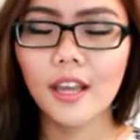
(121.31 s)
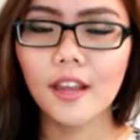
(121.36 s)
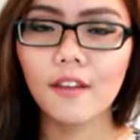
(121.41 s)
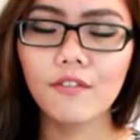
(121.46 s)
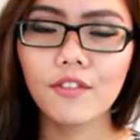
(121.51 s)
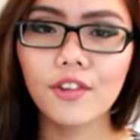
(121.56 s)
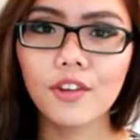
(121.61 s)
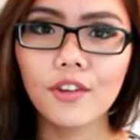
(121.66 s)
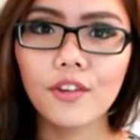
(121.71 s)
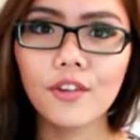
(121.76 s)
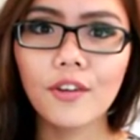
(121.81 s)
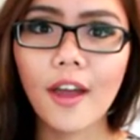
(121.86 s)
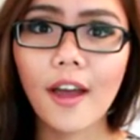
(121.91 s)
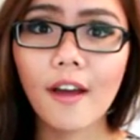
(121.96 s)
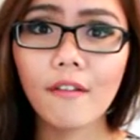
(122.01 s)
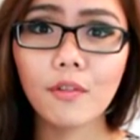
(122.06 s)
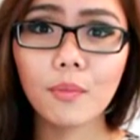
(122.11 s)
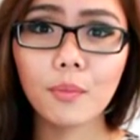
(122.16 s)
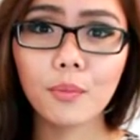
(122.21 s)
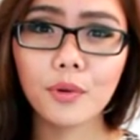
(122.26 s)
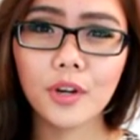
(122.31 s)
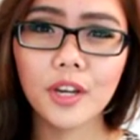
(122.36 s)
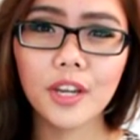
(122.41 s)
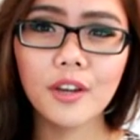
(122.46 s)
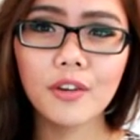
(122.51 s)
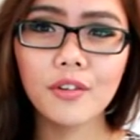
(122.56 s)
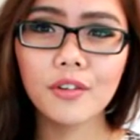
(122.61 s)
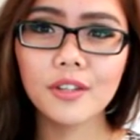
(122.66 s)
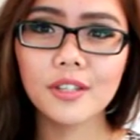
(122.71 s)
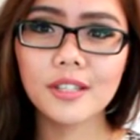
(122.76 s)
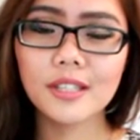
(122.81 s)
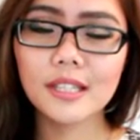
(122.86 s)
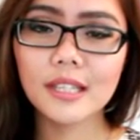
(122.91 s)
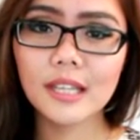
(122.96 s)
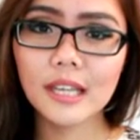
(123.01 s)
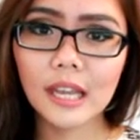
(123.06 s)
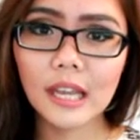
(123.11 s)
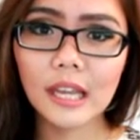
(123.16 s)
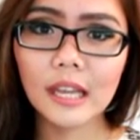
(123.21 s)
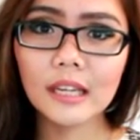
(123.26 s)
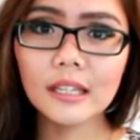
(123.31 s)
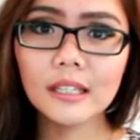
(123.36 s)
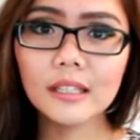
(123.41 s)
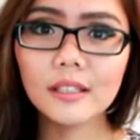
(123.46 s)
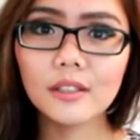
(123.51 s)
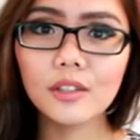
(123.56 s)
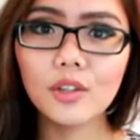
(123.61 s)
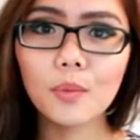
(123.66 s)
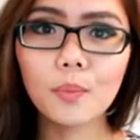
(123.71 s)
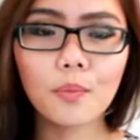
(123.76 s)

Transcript: If you have a pretty good skin,